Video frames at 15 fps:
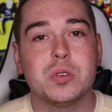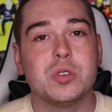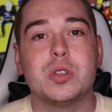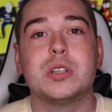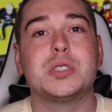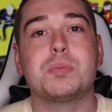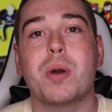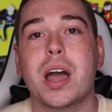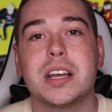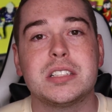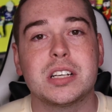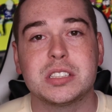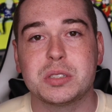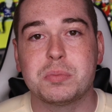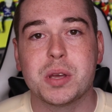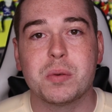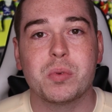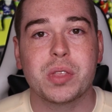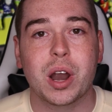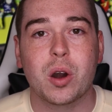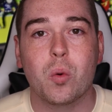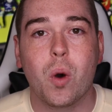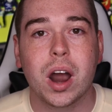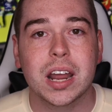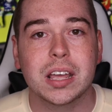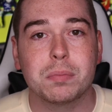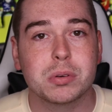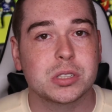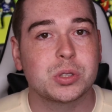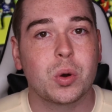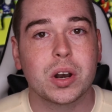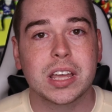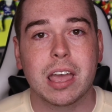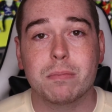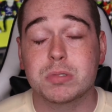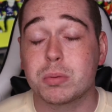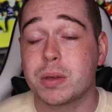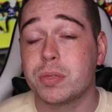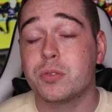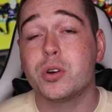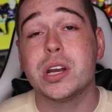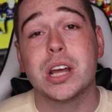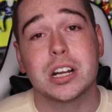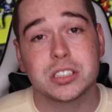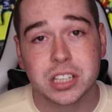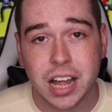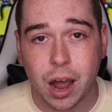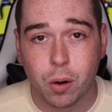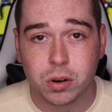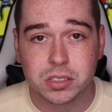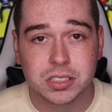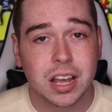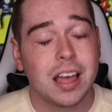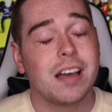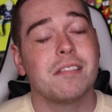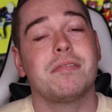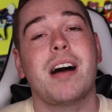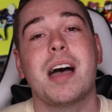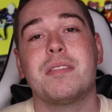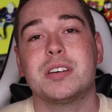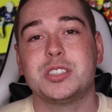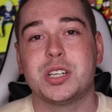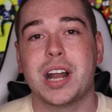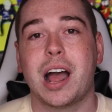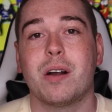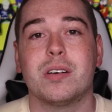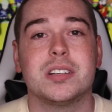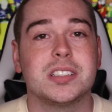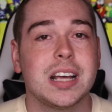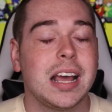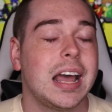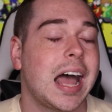There's probably tons of people that are wanting Persona games to be 300 hours, 500 hours.